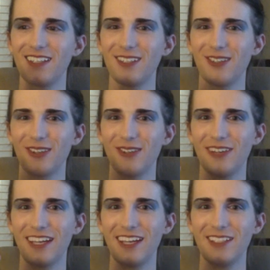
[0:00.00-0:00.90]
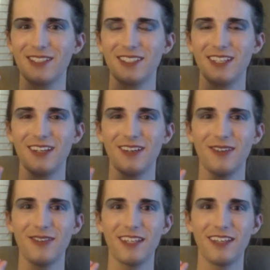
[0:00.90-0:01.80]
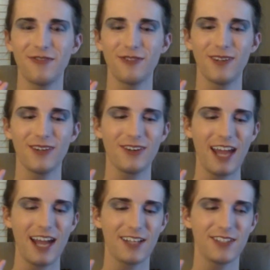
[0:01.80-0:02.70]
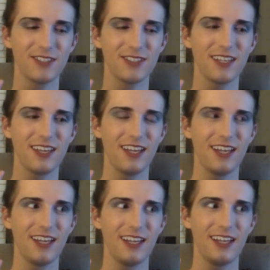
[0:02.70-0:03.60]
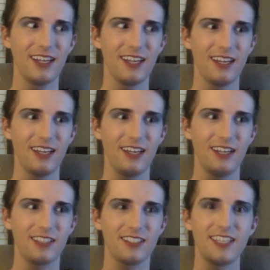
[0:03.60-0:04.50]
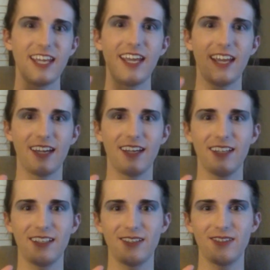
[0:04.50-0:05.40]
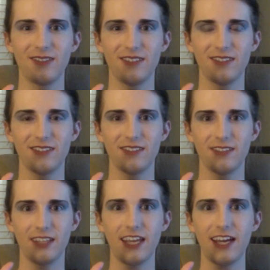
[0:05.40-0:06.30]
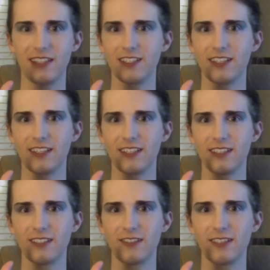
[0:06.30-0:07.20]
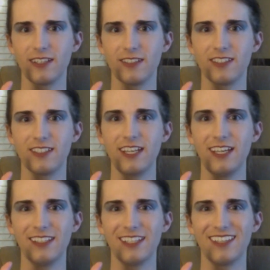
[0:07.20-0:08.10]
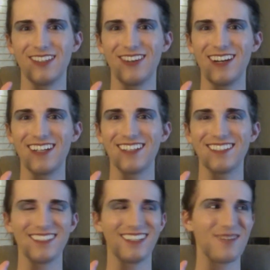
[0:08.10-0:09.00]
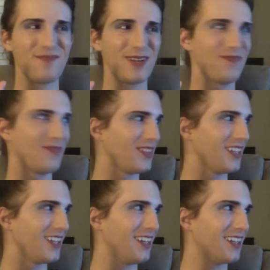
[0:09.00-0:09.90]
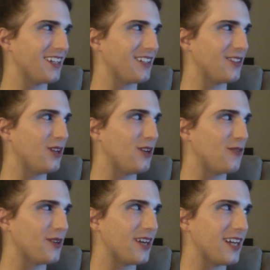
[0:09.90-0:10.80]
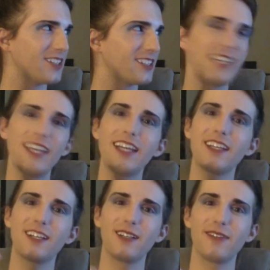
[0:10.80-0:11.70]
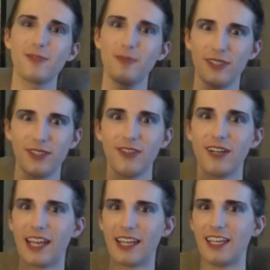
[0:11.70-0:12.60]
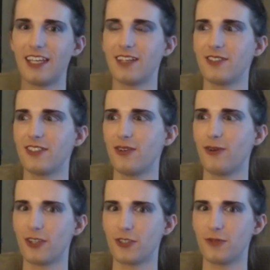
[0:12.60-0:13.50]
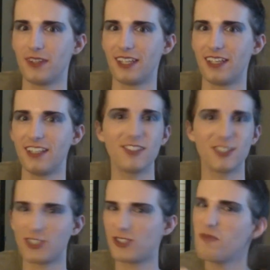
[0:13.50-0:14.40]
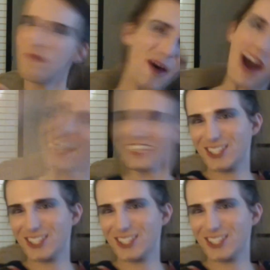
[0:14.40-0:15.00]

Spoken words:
Lord of the Rings, that Frodo has? Sting. Yeah, I think it's literally called Sting, like the rock star, but Frodo has Sting and it glows blue, and he kills the orcs with it, and it just smites